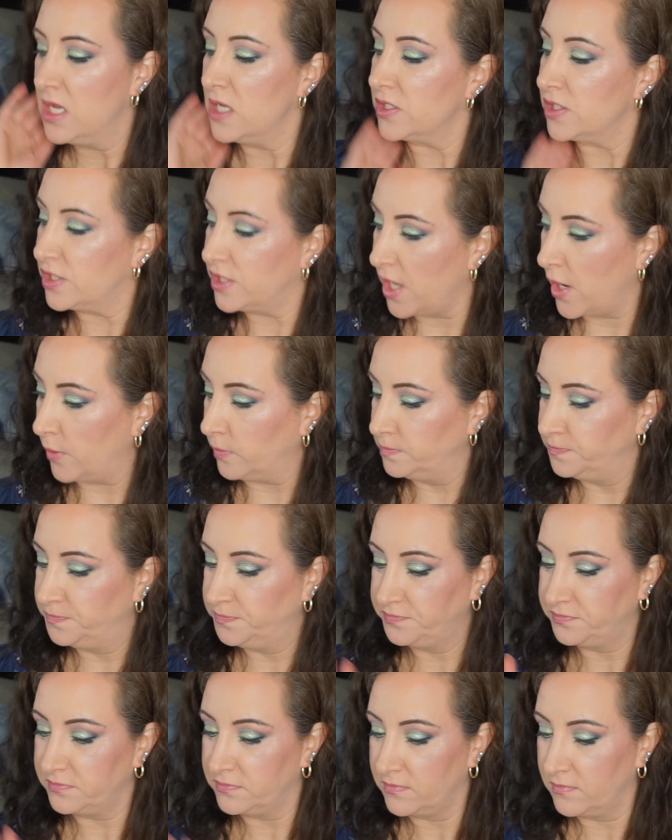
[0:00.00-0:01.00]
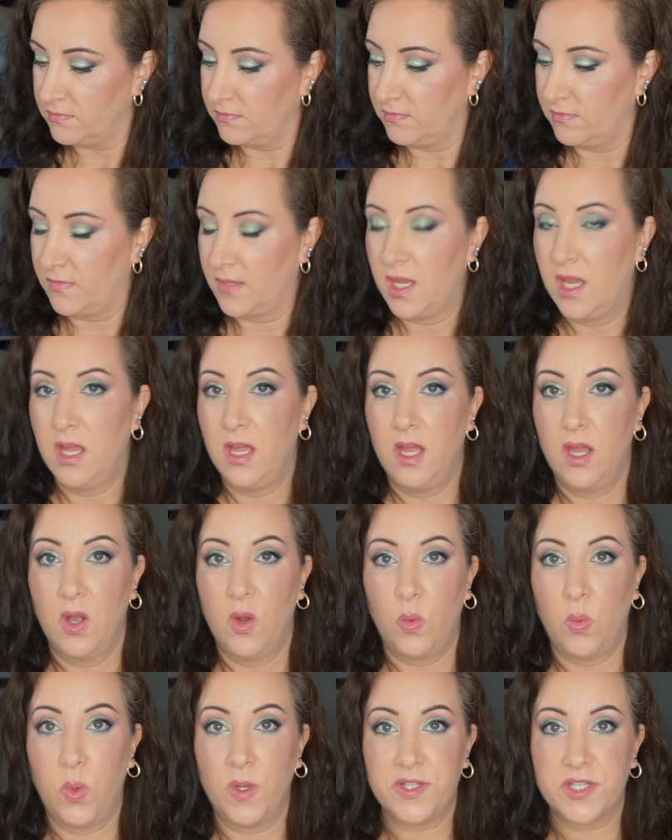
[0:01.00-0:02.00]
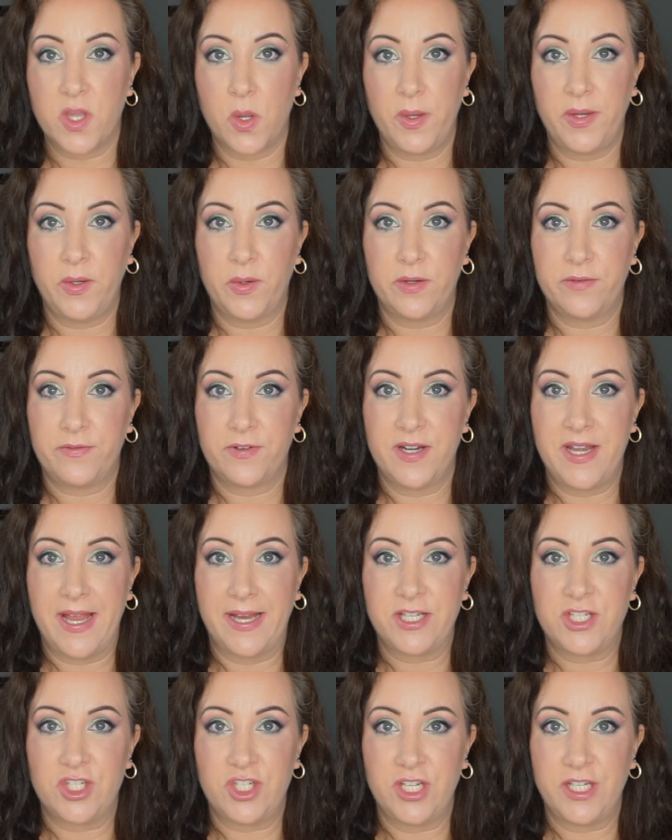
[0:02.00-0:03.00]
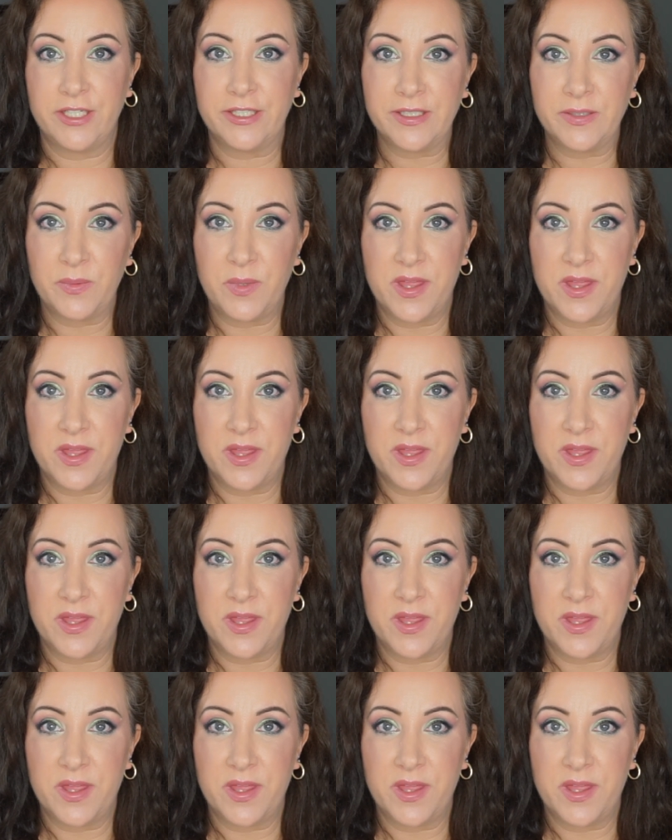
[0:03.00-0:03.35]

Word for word: So What's going on for next year